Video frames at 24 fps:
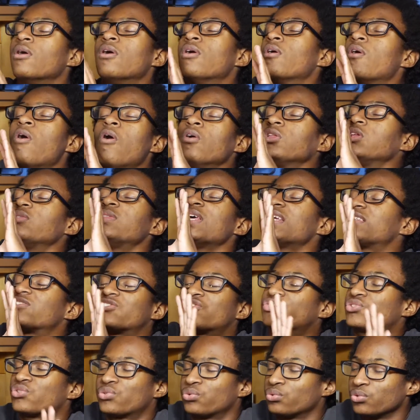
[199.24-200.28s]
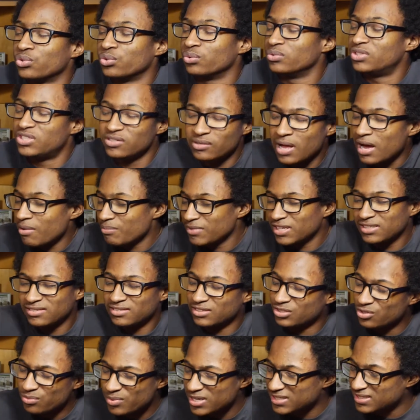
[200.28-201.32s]
although that's true, do you know how many
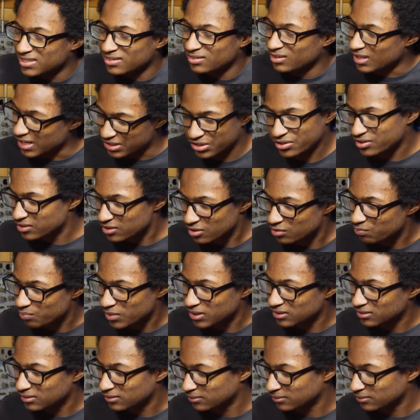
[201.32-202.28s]
US elections there have been?